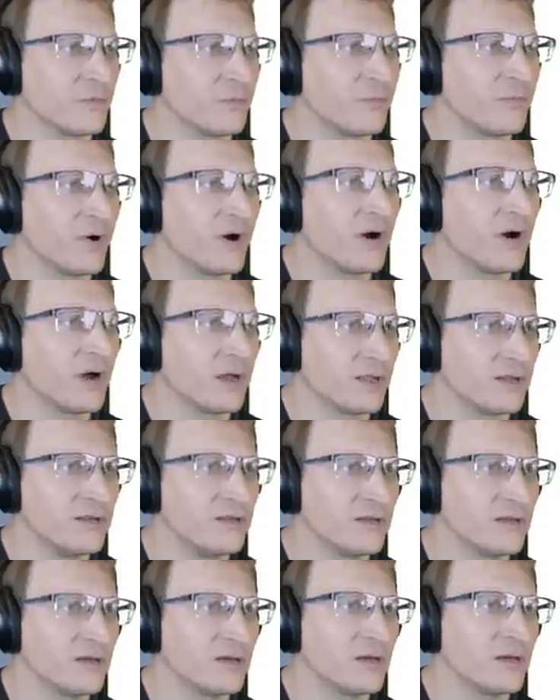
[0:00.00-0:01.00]

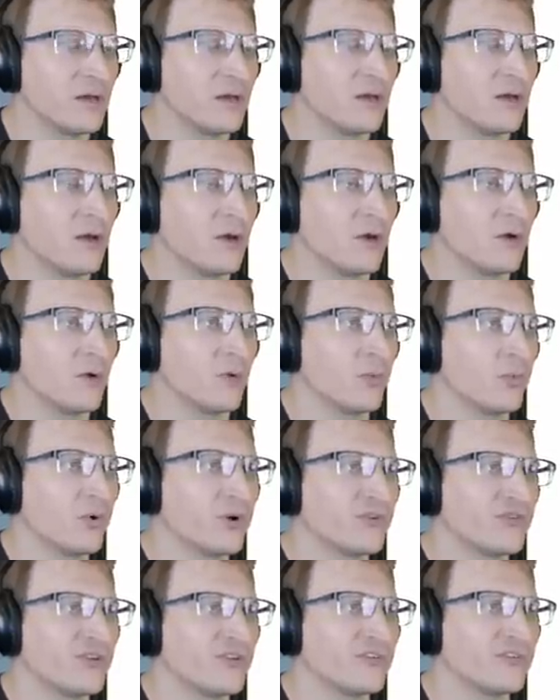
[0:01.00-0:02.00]
bond,
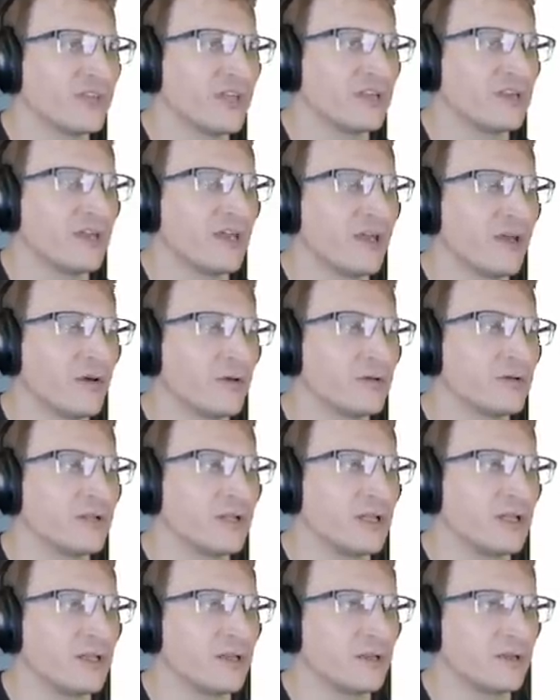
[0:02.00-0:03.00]
which is then held
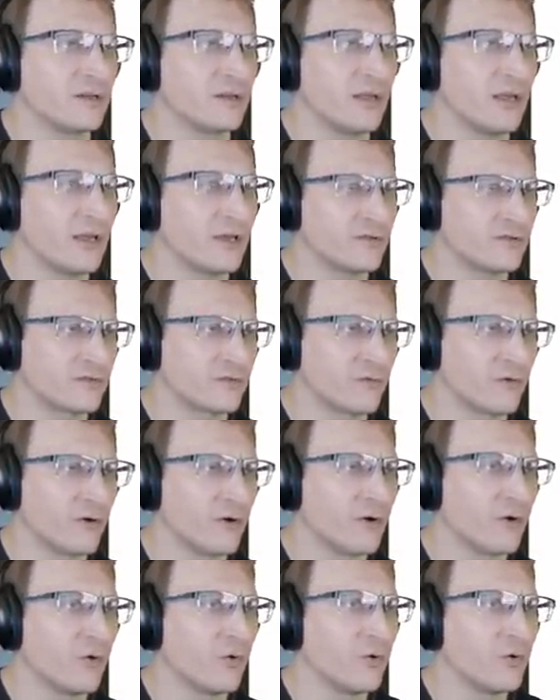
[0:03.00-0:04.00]
in
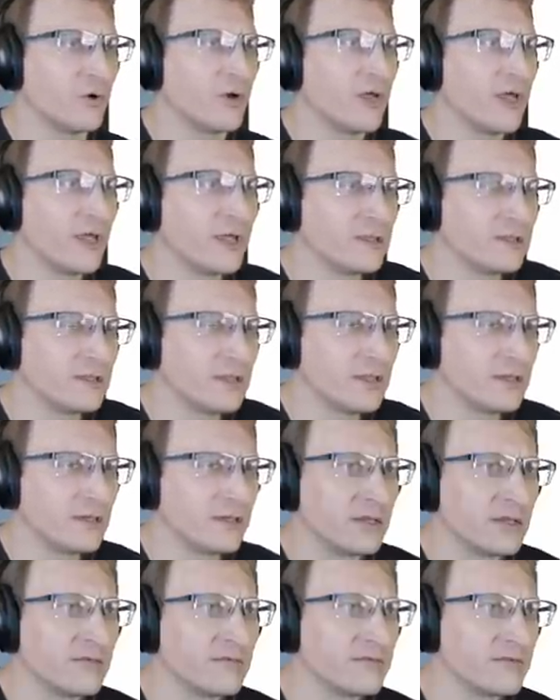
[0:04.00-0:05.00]
escrow and
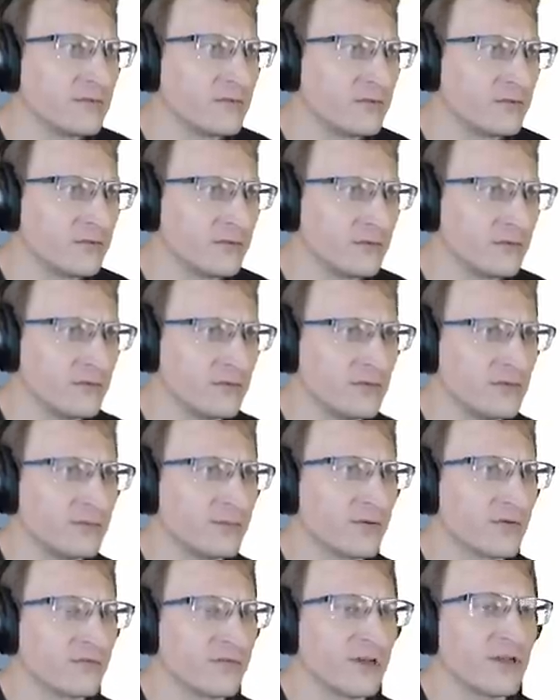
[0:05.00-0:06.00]
then given to the
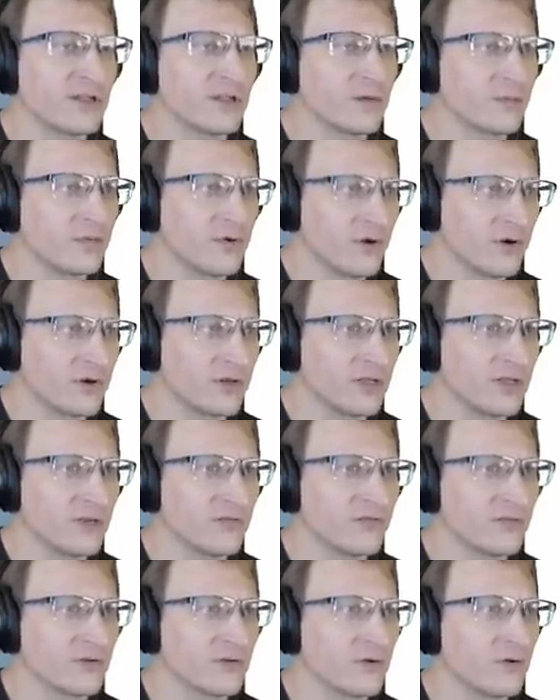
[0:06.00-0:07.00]
prevailing party
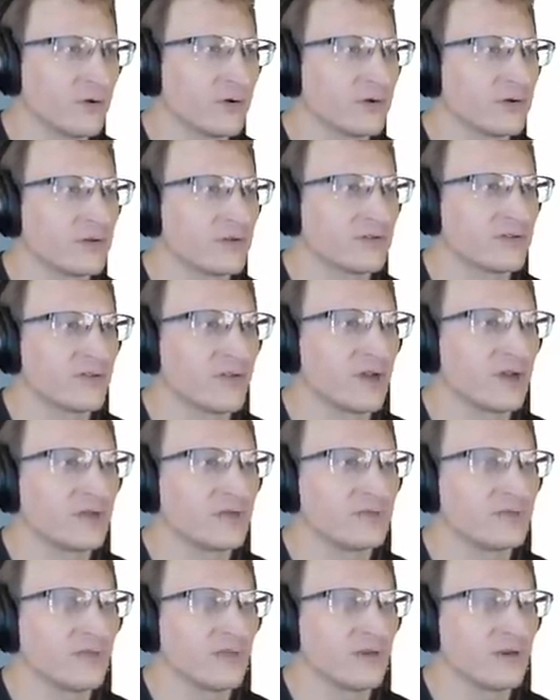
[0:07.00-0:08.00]
if the court
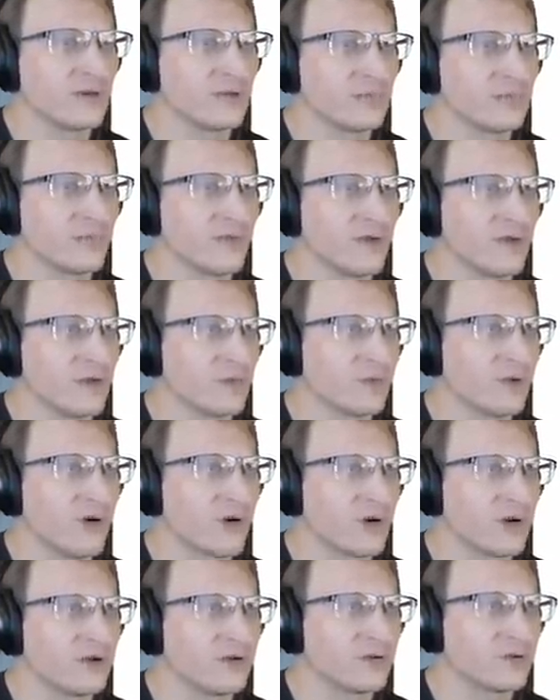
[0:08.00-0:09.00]
decides that a prevailing
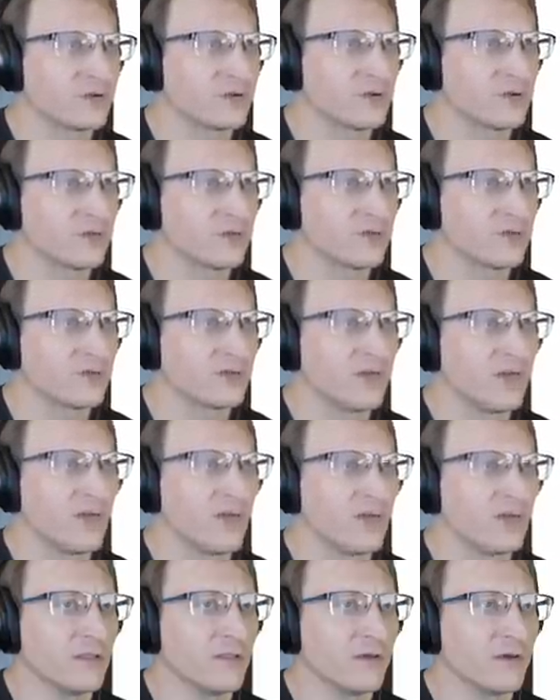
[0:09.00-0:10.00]
party deserves
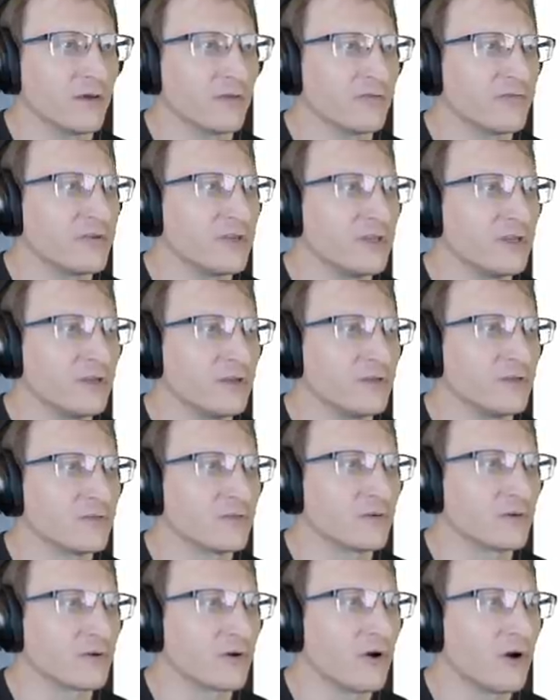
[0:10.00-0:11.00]
their fees
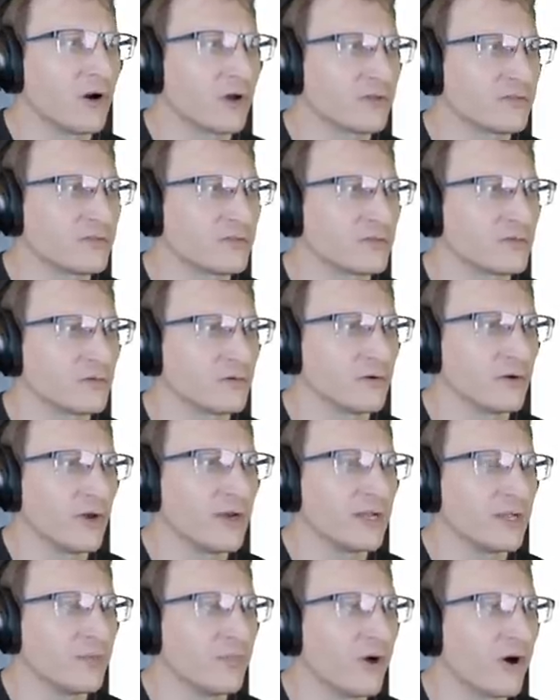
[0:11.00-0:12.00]
or costs or
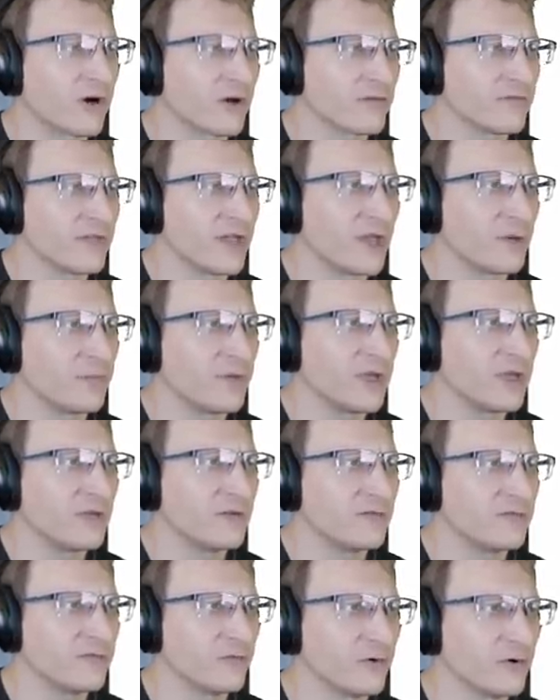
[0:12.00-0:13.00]
any part of that
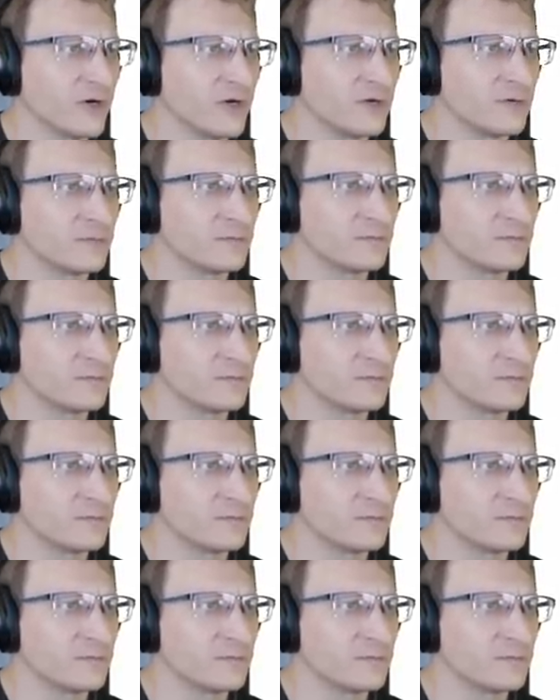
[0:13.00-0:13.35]
paid for.